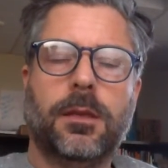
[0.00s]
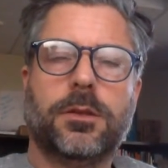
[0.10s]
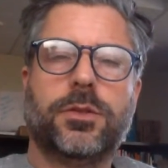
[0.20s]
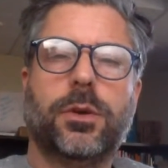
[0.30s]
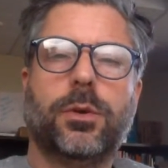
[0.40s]

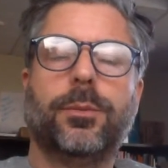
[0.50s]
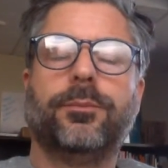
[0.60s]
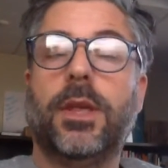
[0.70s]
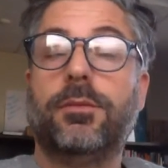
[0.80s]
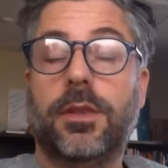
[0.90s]
So
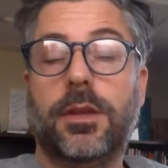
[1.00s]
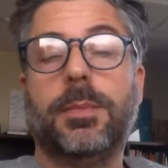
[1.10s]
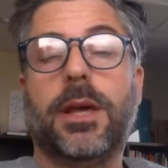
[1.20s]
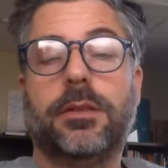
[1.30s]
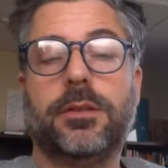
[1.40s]
if you think
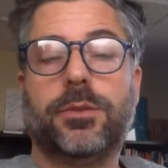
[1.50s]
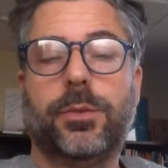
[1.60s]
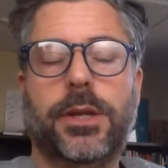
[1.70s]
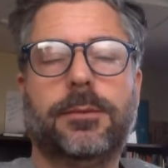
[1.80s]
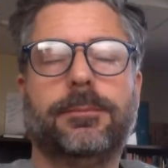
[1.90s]
about it this
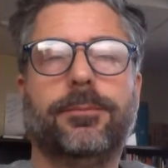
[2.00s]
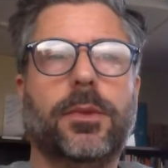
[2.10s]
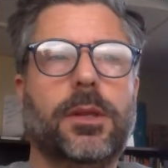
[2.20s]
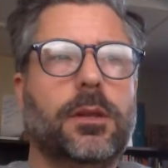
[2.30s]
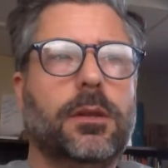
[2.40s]
way,
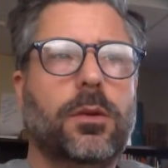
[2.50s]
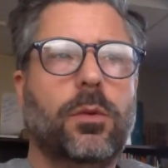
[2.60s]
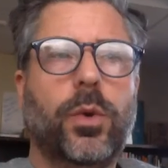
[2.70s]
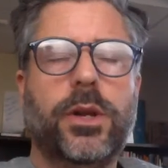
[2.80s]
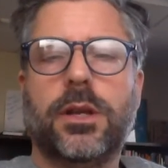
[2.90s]

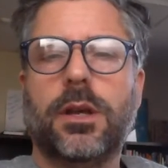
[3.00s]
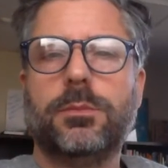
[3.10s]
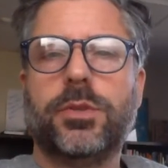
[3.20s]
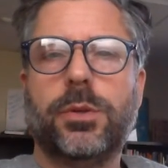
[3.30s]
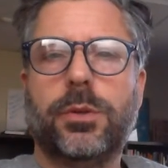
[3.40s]
when it
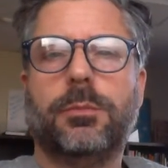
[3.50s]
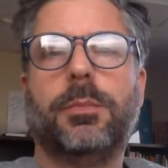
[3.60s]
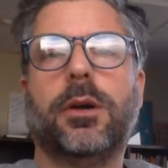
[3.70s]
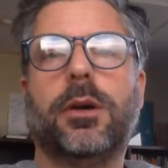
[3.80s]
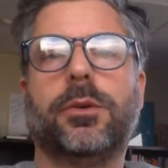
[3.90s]
comes to a
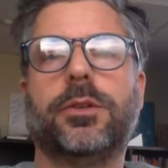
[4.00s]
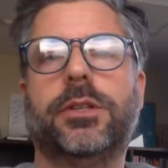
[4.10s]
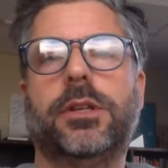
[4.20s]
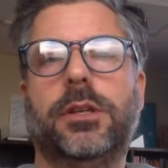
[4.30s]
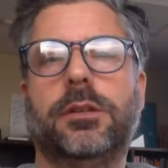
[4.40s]

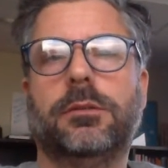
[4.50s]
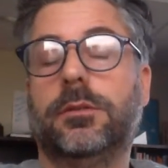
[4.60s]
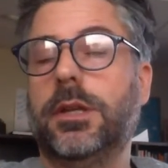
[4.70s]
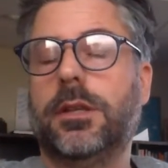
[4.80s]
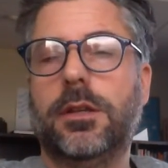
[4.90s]
democracy,
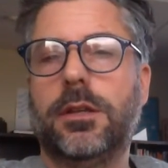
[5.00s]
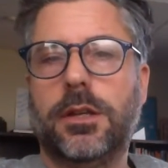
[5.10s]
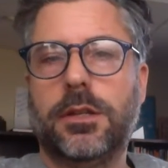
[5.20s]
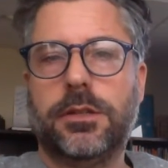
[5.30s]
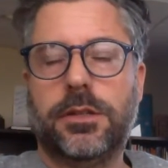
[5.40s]
like the
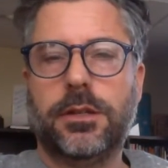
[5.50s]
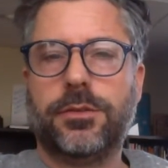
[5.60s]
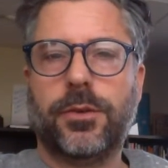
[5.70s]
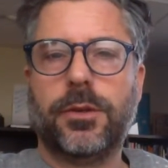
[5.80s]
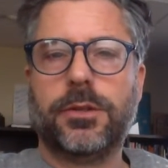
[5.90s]
United States,
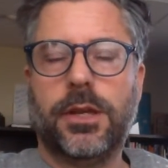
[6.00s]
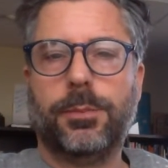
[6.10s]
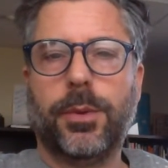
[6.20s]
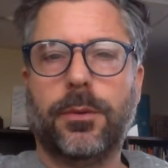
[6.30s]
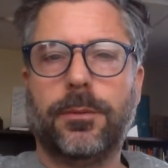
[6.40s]
for
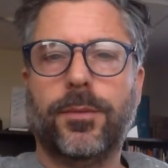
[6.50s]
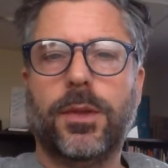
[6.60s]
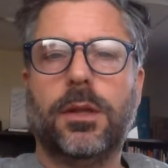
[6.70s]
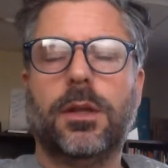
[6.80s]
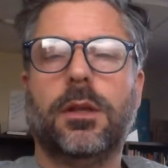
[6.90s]
example,
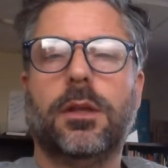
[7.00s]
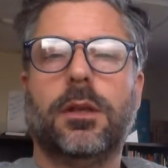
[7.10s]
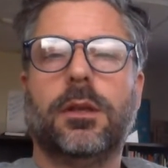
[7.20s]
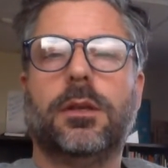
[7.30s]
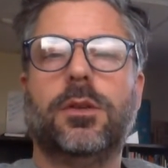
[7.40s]

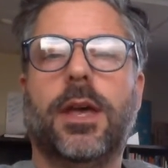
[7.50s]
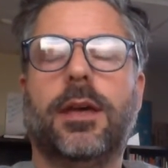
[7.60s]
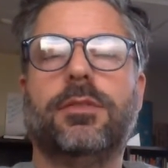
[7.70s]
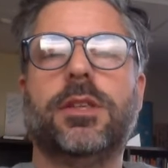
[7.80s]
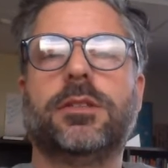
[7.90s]
you
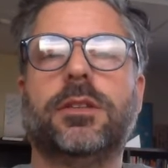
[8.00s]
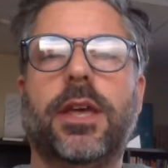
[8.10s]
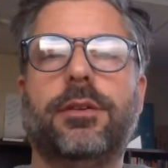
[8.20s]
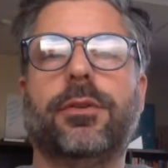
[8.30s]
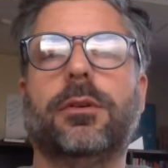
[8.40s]
have this
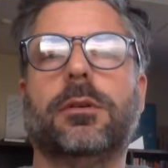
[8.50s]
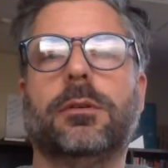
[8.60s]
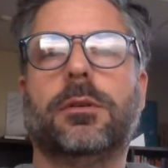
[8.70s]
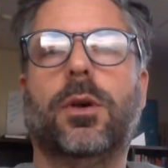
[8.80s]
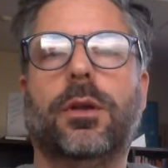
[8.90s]
lever
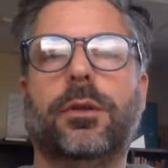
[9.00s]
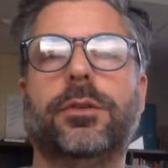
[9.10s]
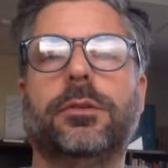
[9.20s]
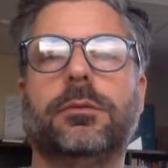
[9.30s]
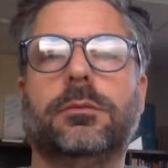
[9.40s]

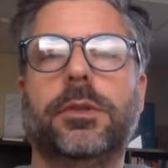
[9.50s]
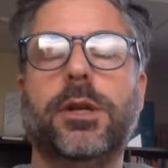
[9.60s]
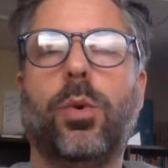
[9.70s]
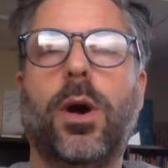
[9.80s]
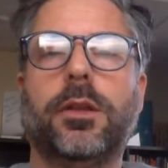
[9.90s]
called
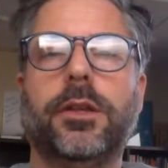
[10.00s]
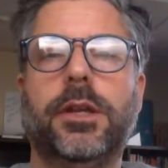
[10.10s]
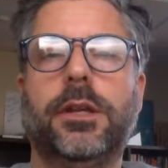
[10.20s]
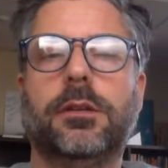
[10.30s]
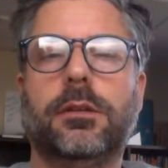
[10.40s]

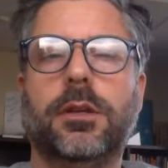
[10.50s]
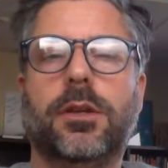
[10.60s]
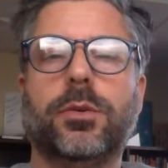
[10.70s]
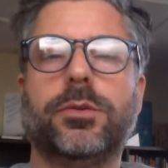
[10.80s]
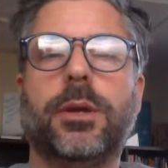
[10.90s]
equality that
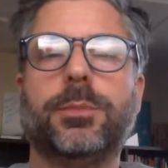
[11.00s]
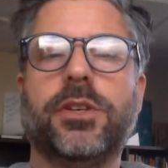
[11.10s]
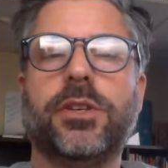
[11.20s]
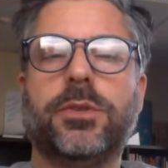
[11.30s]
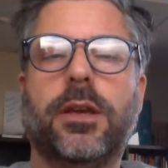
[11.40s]
goes up
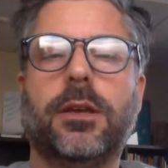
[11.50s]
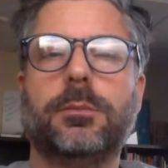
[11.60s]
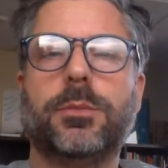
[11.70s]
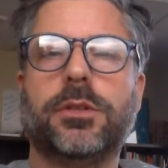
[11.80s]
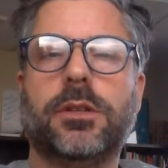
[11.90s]

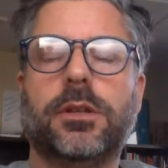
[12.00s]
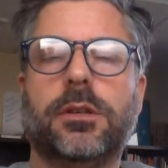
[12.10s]
sometimes,